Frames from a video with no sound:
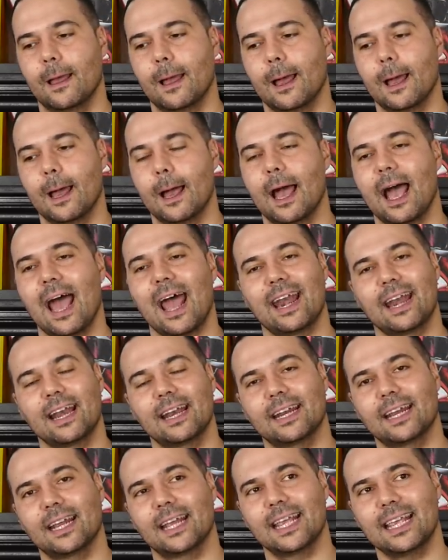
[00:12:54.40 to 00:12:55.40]
Uh,
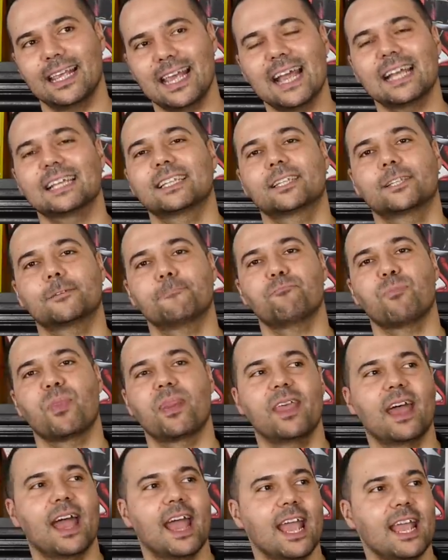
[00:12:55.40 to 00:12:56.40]
and yes,
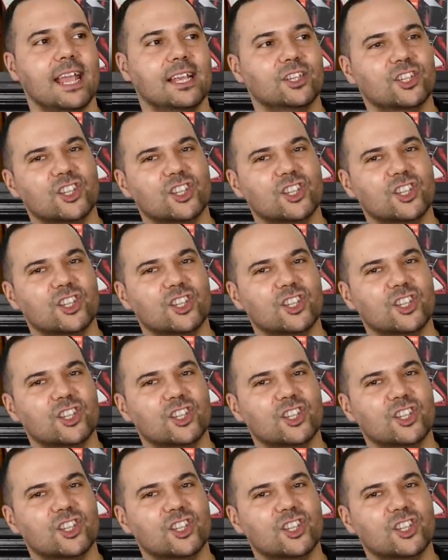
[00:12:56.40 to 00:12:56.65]
they